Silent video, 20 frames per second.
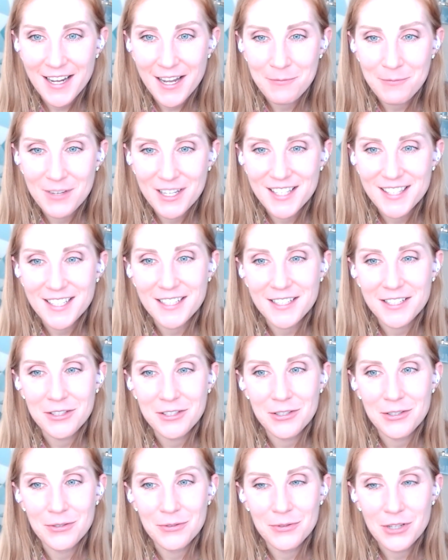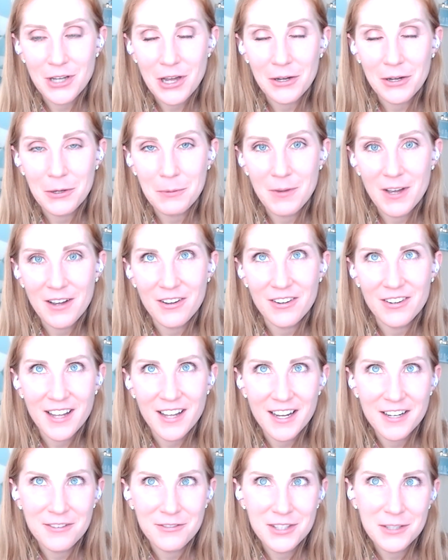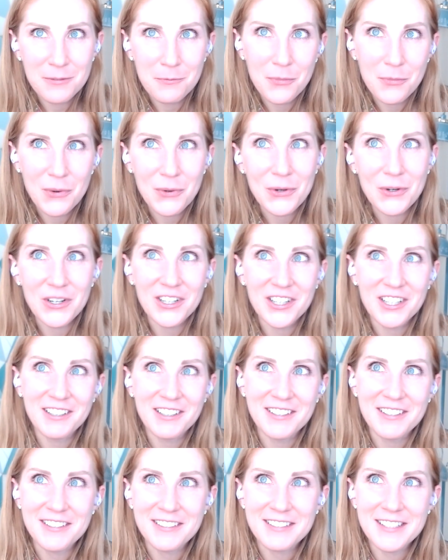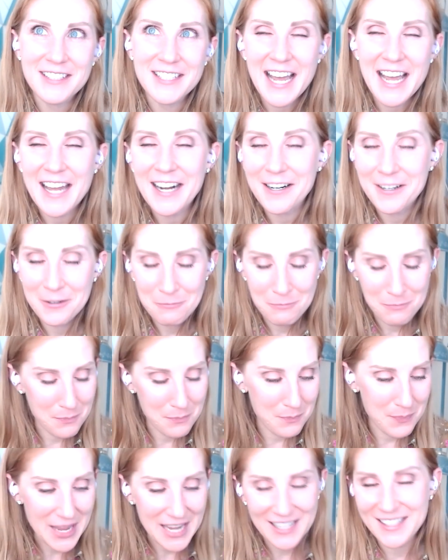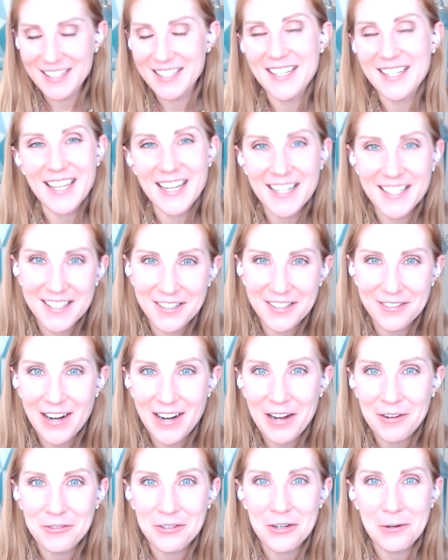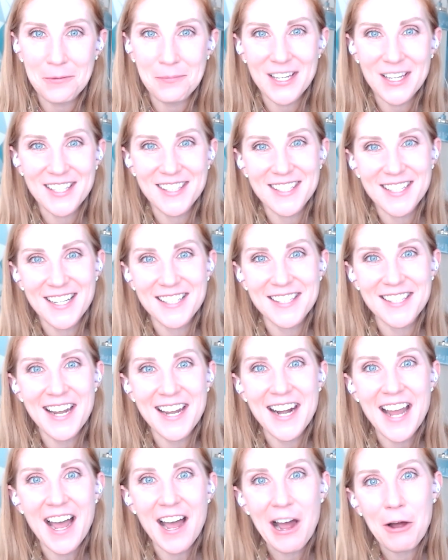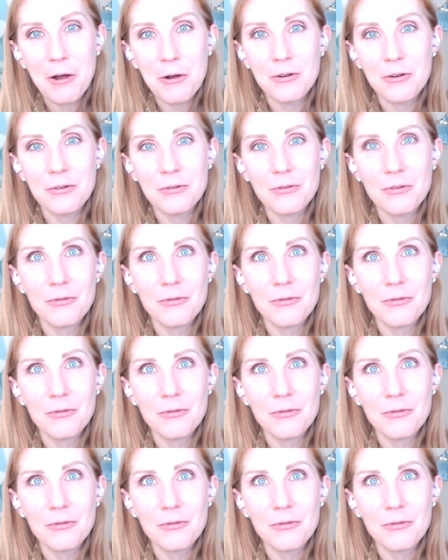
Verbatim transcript: I'm excited to talk about kind of some more data based things around your business and how